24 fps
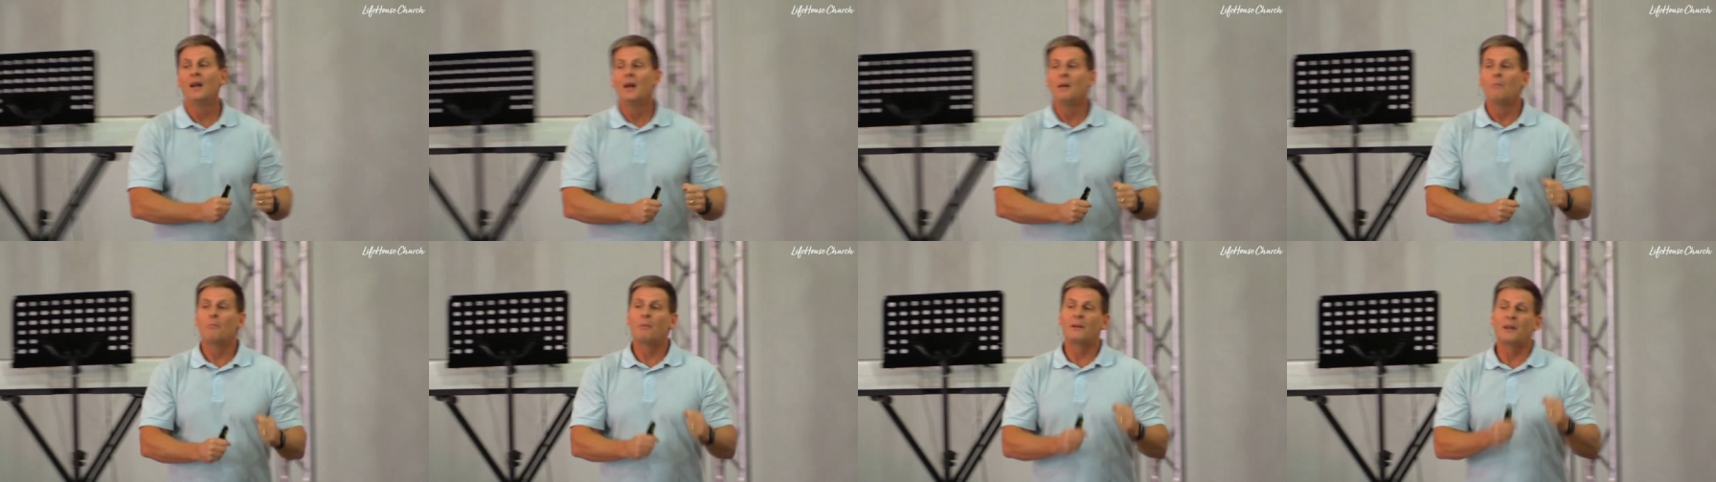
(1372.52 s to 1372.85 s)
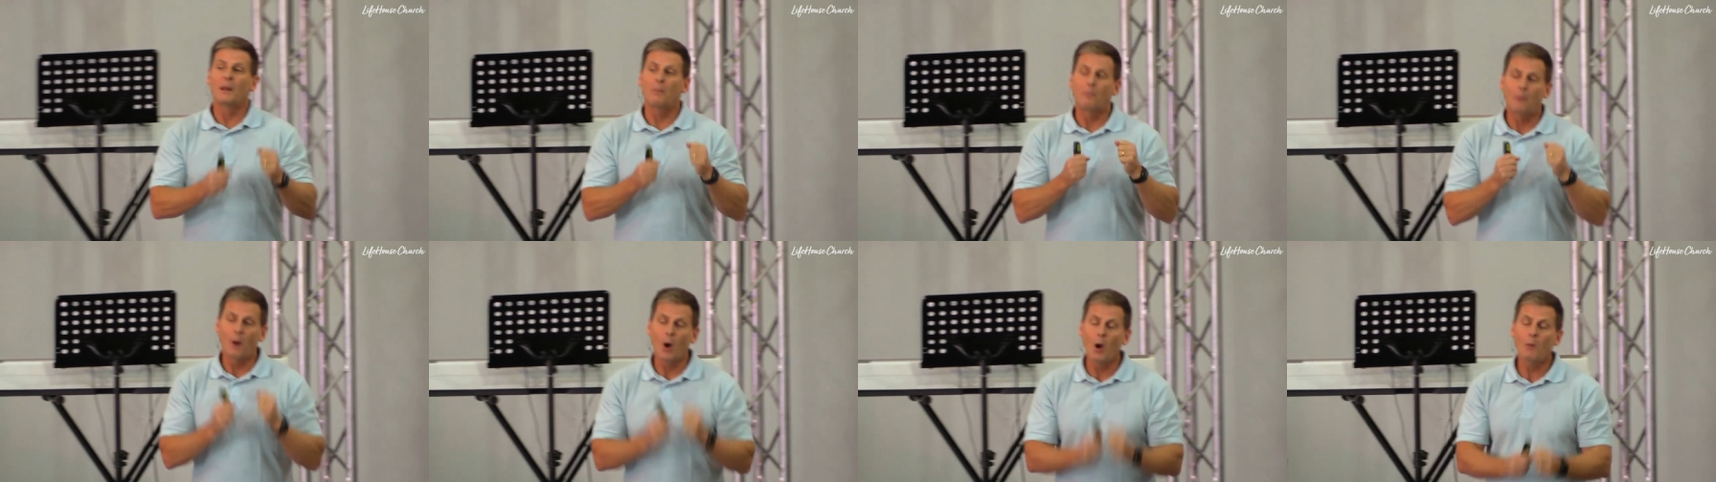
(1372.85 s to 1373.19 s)
But the
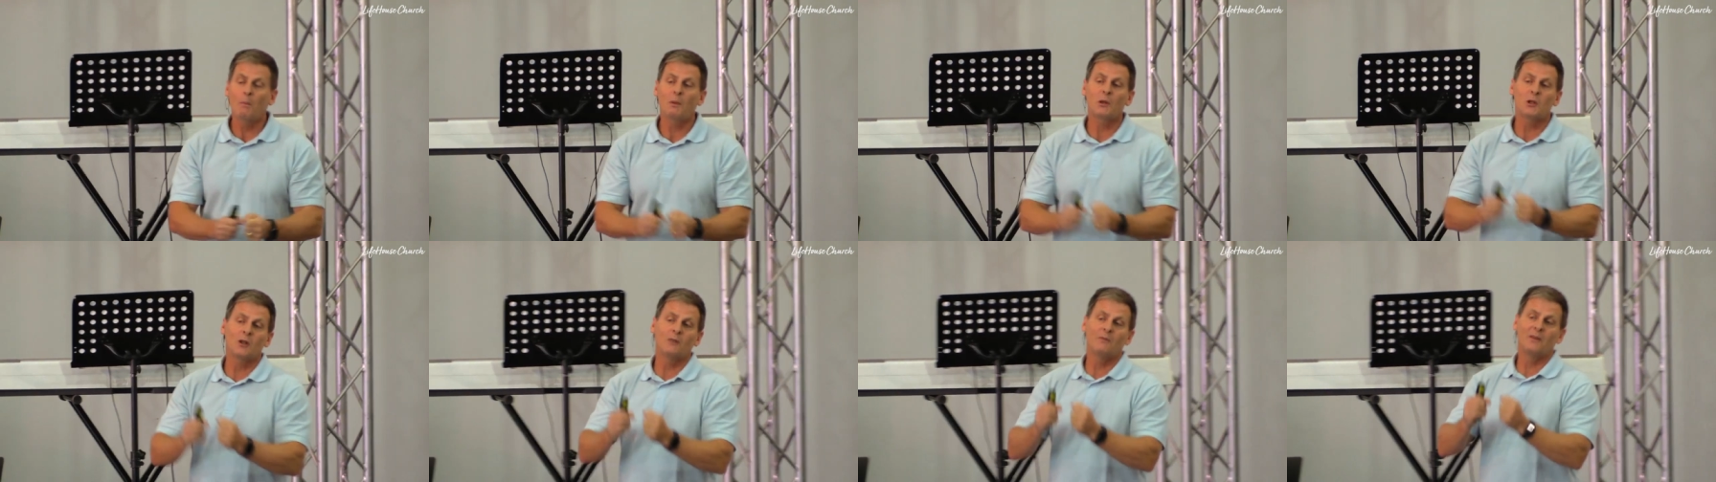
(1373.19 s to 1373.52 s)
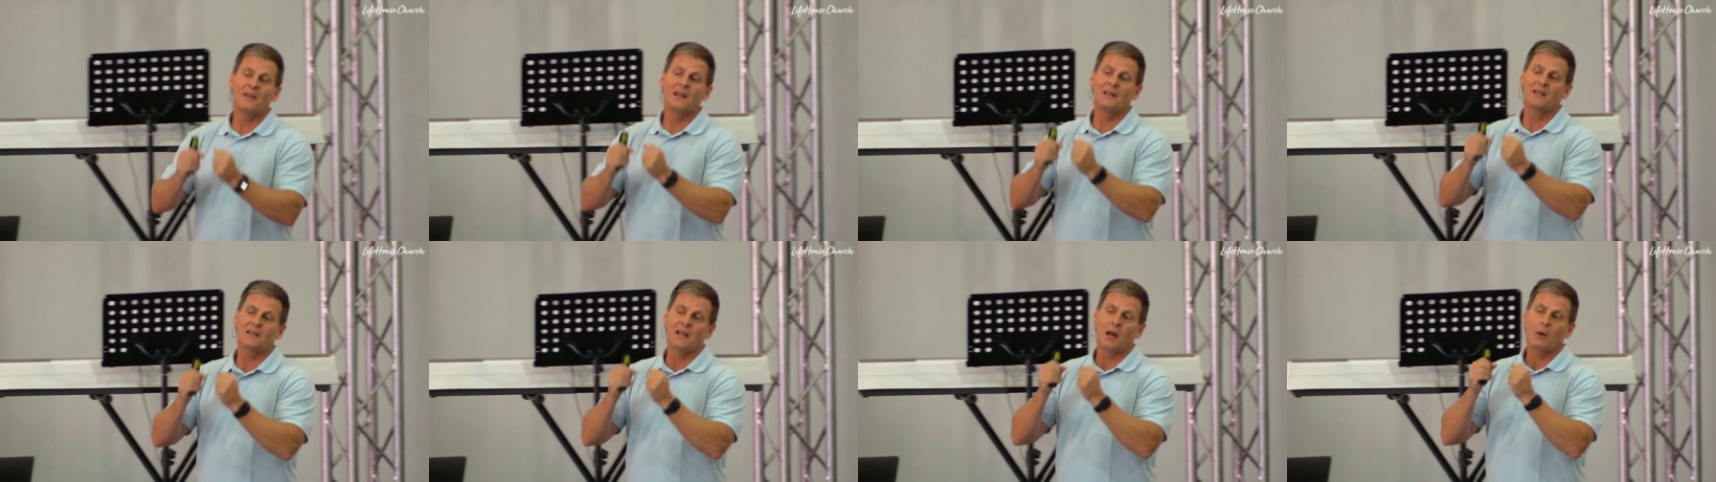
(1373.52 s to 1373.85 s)
purpose of it
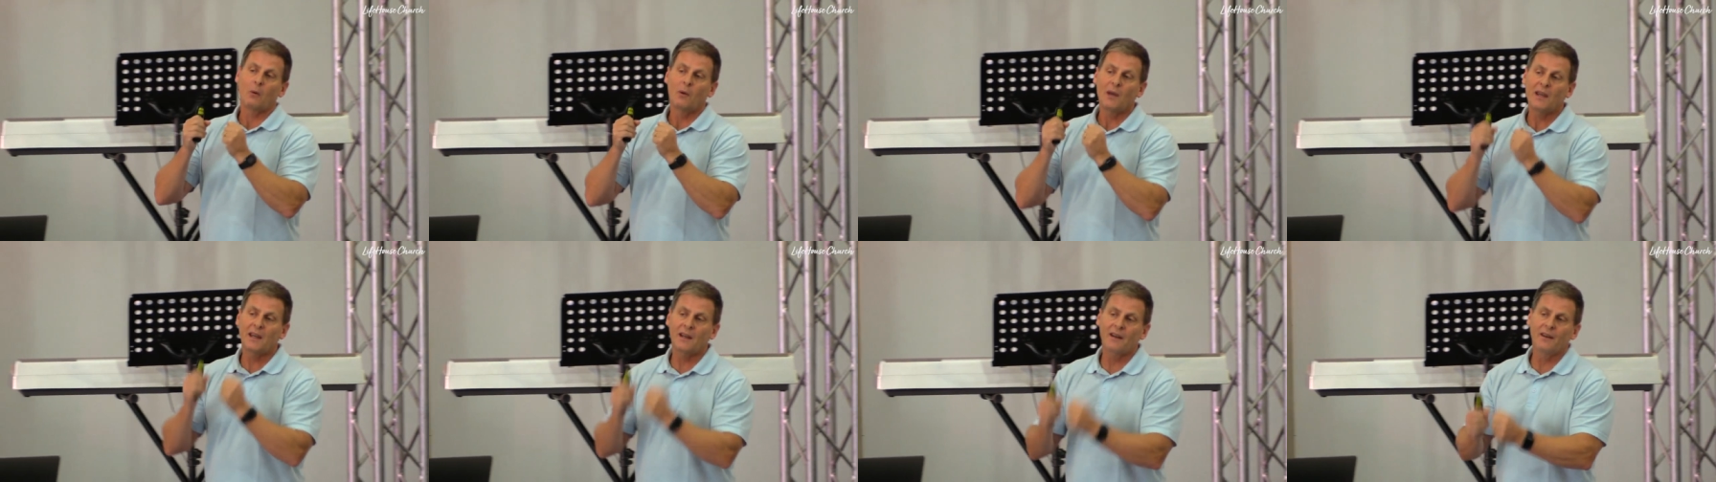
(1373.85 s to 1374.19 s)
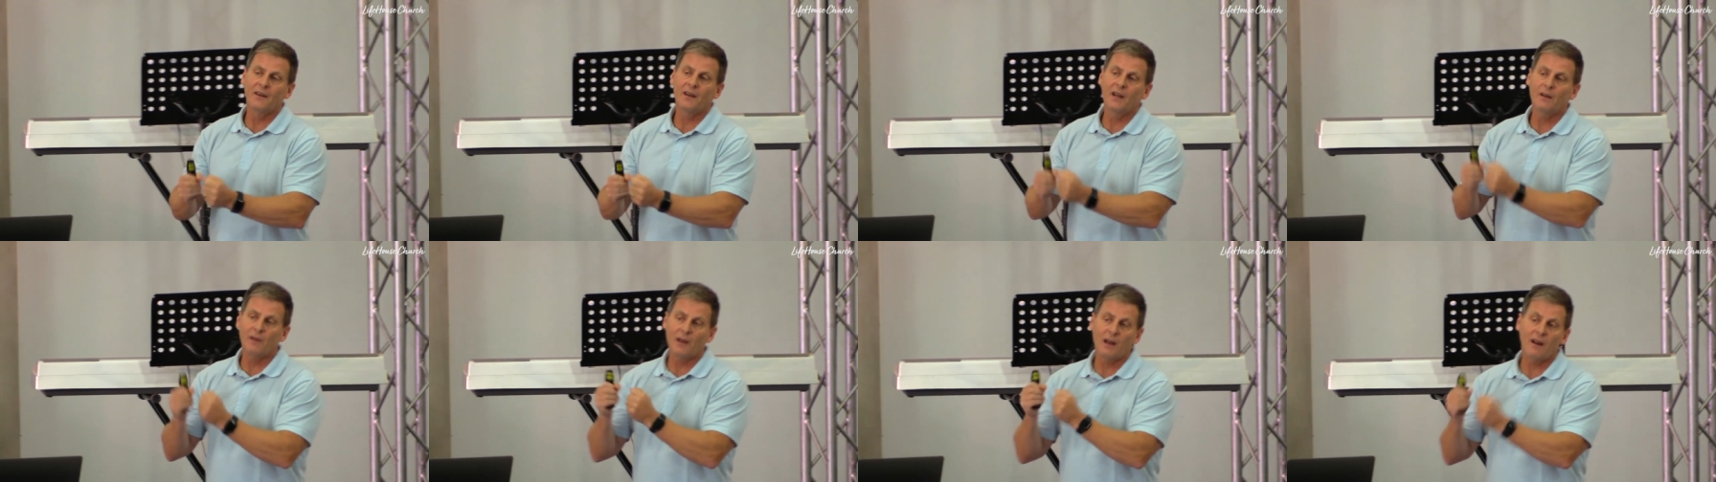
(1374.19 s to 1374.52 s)
is that we can
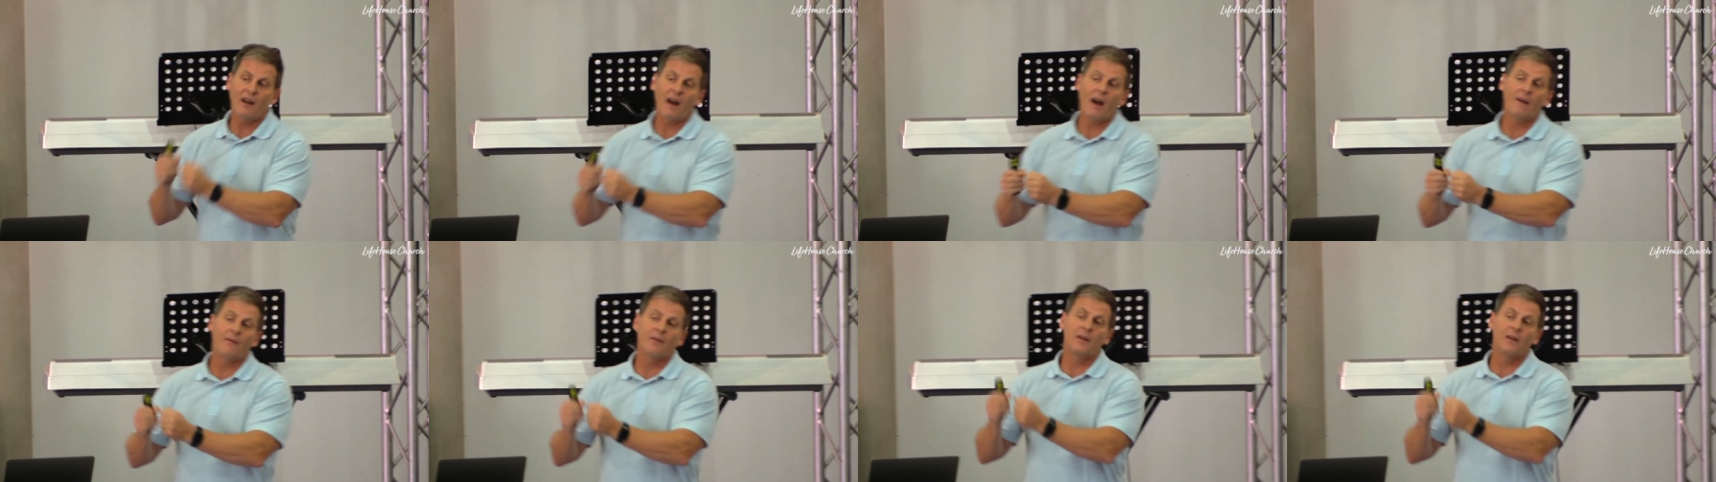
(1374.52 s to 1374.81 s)
live a life